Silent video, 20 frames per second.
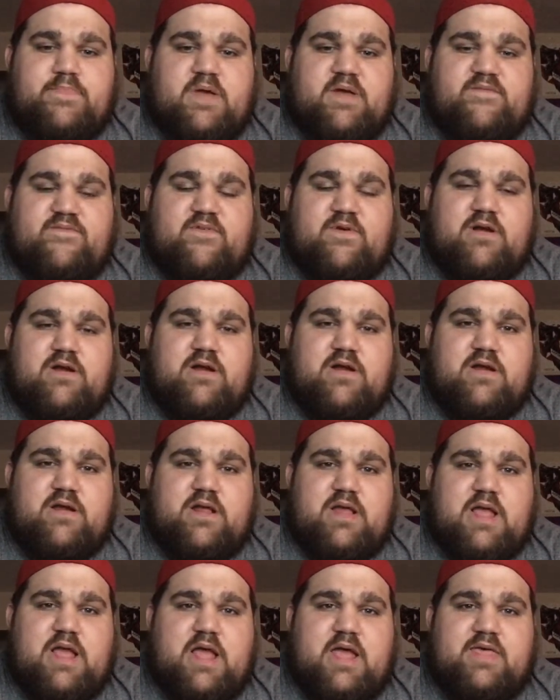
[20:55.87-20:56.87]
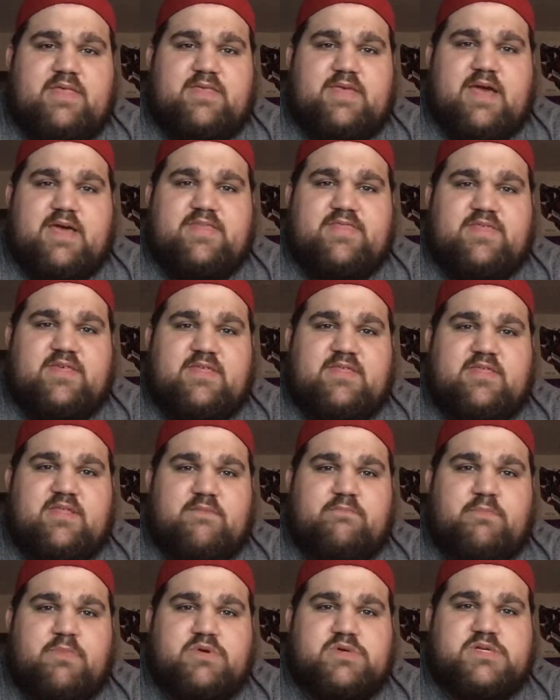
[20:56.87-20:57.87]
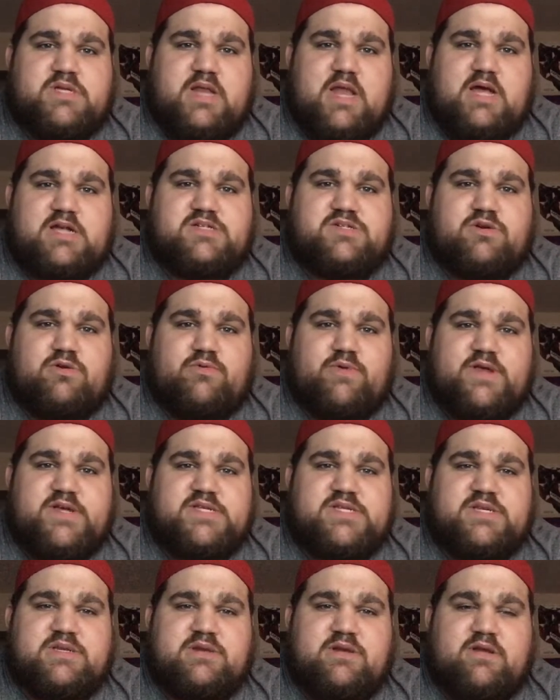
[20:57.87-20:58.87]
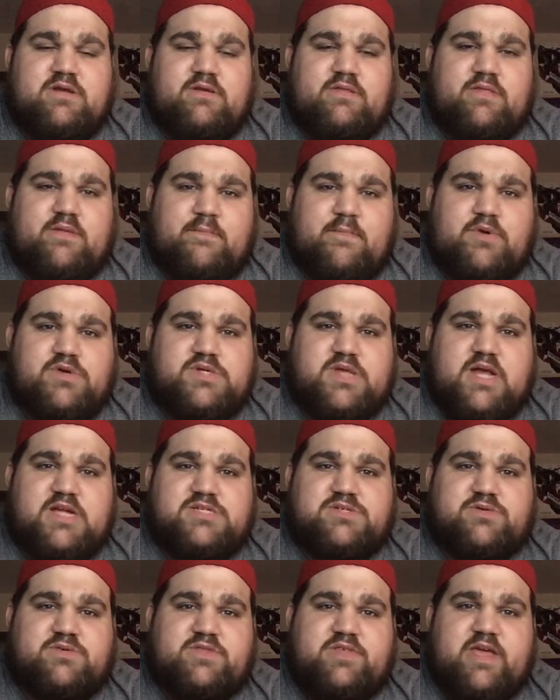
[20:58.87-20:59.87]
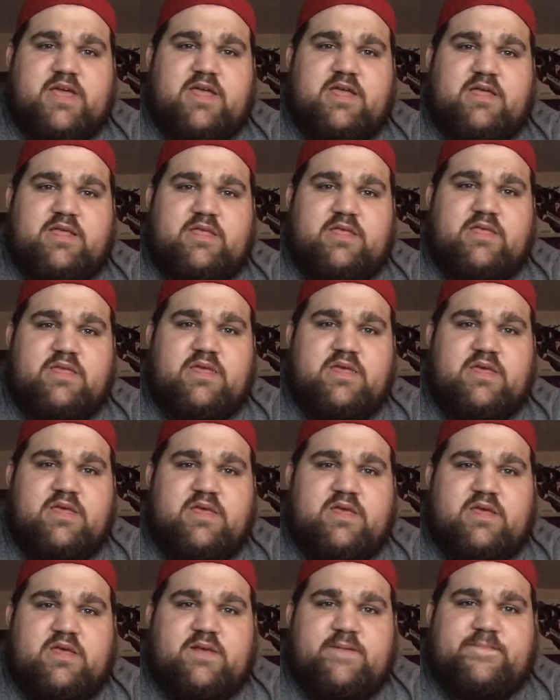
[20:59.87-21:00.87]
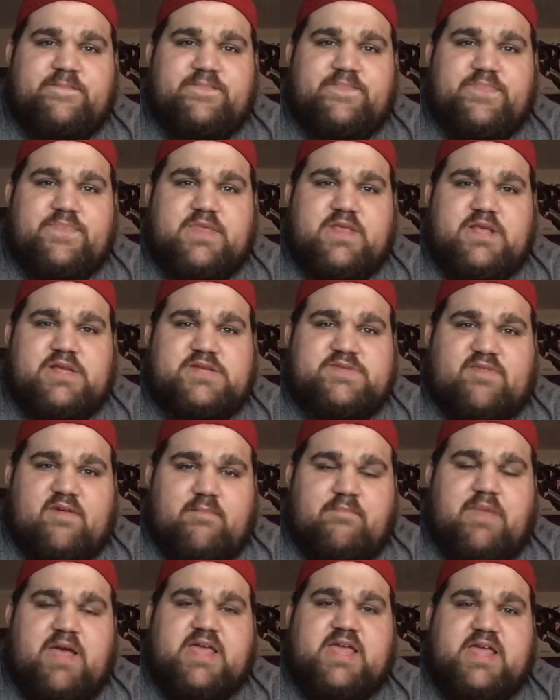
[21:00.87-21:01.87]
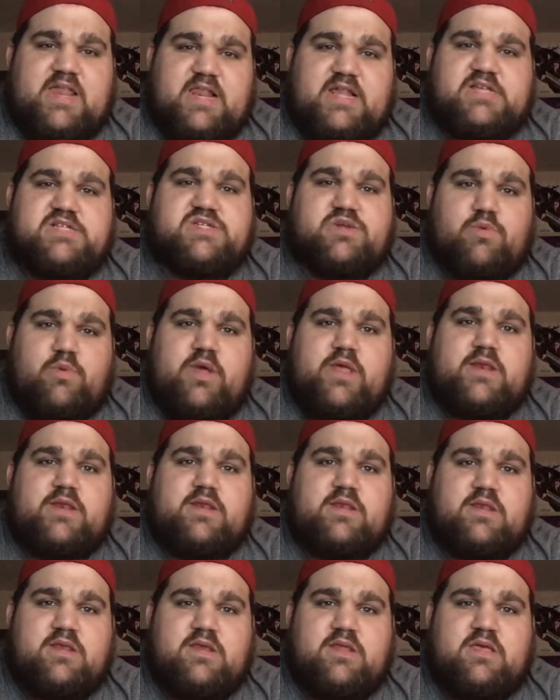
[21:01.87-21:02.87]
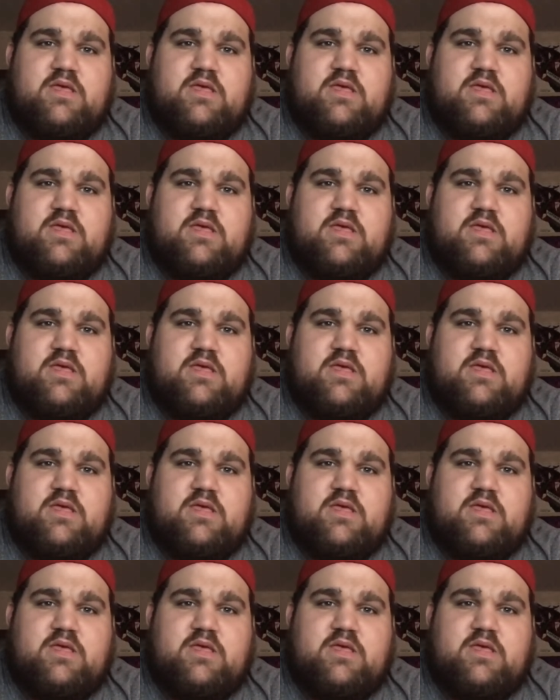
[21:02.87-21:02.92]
But I think the most logical reason, or the most logical thing, is for Becky Lynch to win.